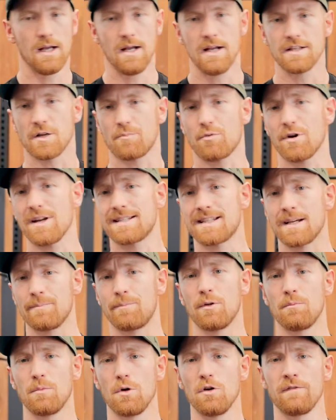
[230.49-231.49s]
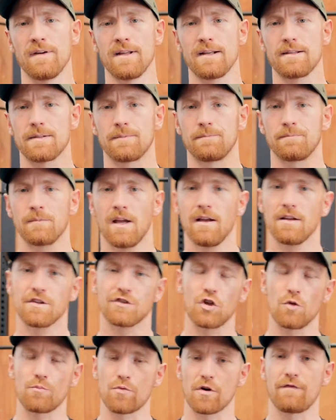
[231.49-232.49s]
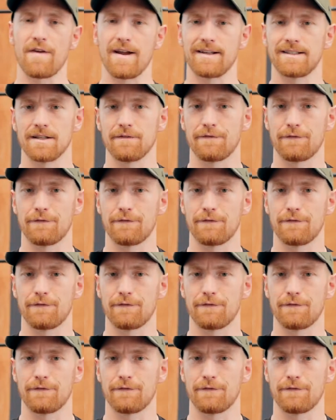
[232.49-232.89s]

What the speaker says: So pretty simple movement, super effective